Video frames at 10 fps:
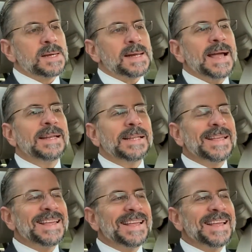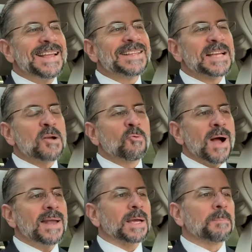And it's
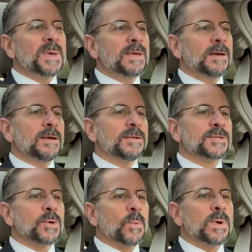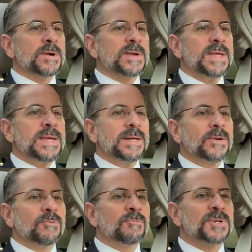ironic because we're
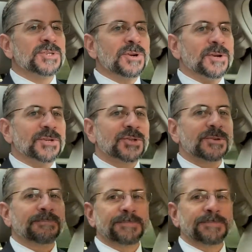in research.